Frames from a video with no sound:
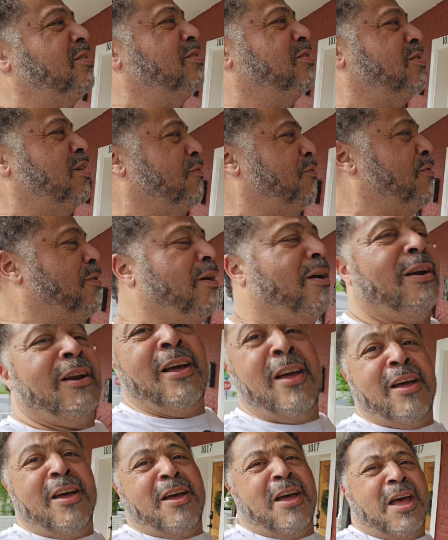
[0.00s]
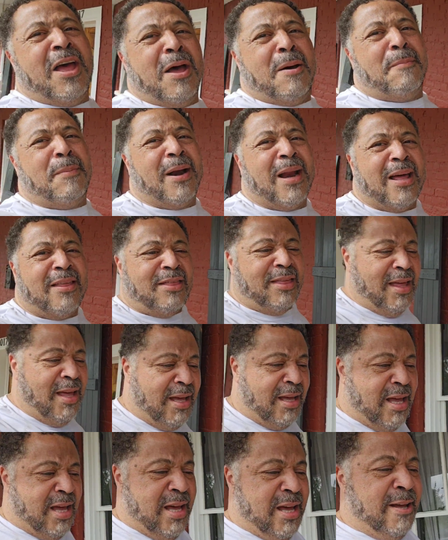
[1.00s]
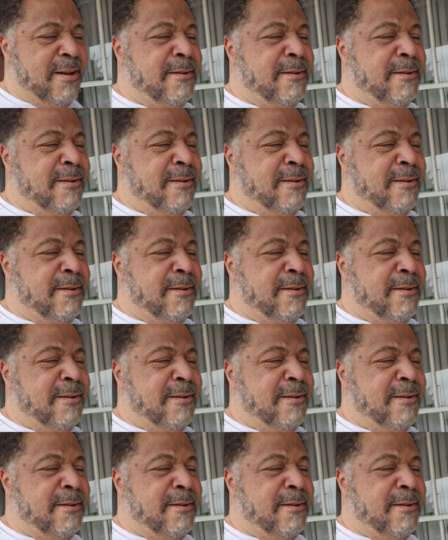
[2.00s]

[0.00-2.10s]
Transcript: and stuff on it. But I think